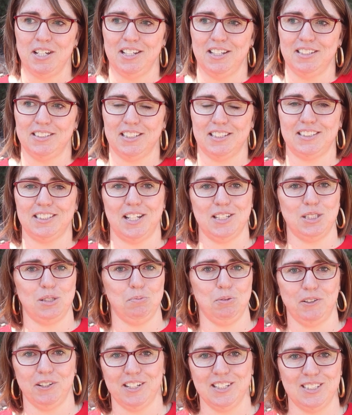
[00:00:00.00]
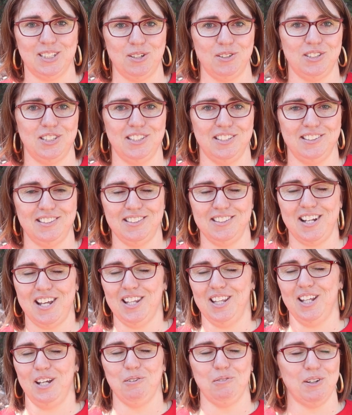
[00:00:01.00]
it's accessible, because there's
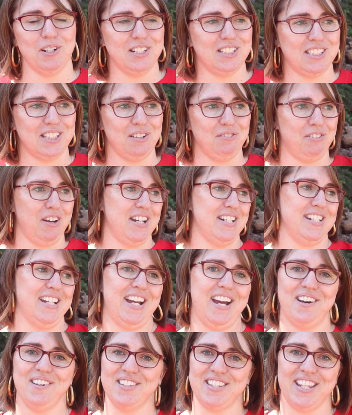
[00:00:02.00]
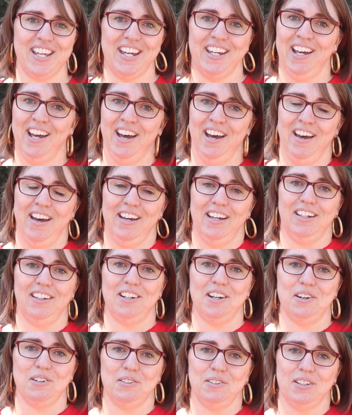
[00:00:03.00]
nothing worse than finding out that, you
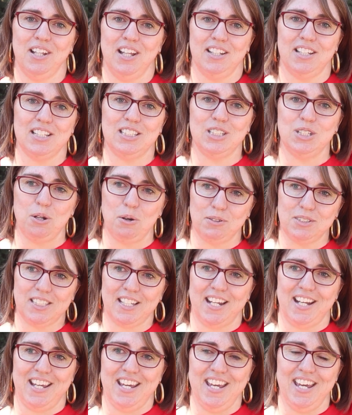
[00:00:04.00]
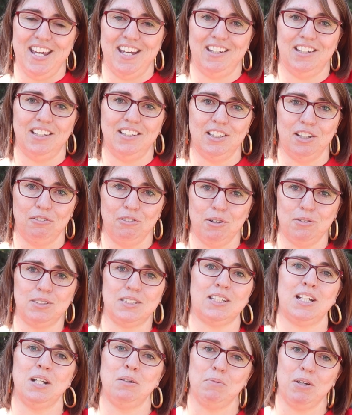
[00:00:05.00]
know, the snow's gonna hit and the
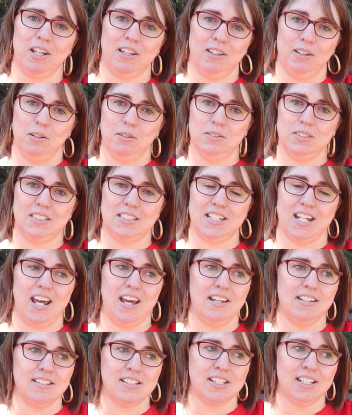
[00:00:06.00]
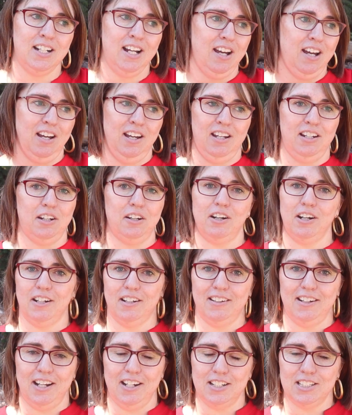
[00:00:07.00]
road's gonna be closed and you're
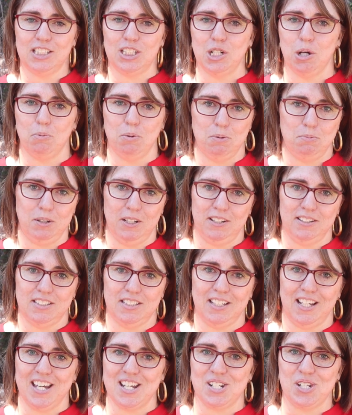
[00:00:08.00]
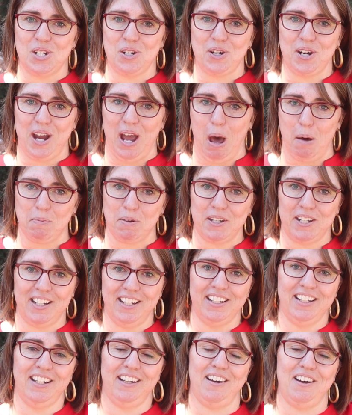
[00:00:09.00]
gonna need a snowmobile to get to your
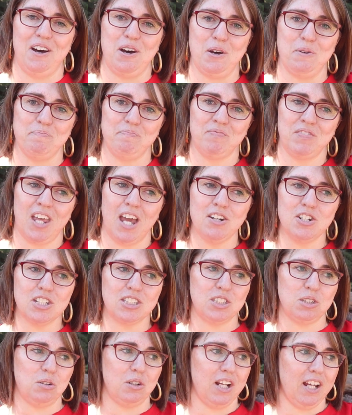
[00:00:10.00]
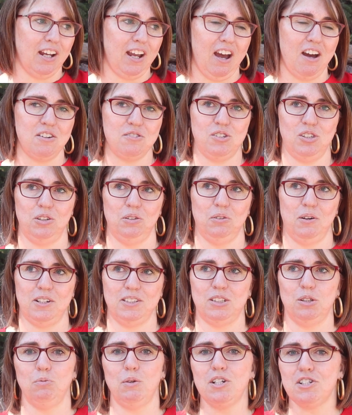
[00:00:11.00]
cabin, and just learning how to
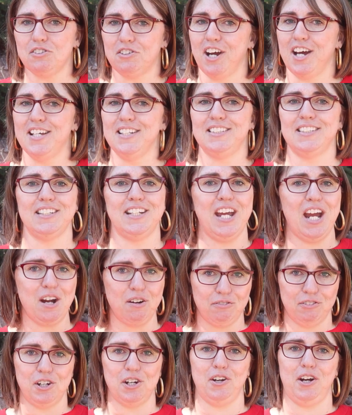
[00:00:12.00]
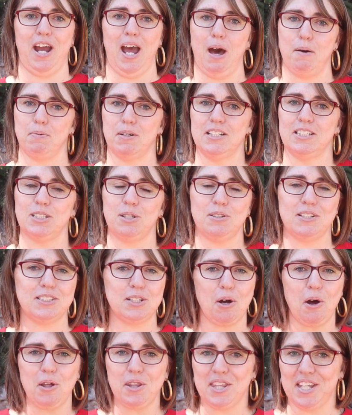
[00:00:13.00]
also winterize and care for your cabin. So these
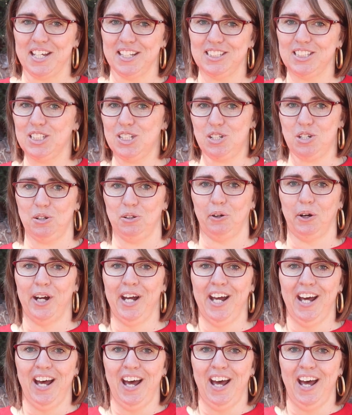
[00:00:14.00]
are all things to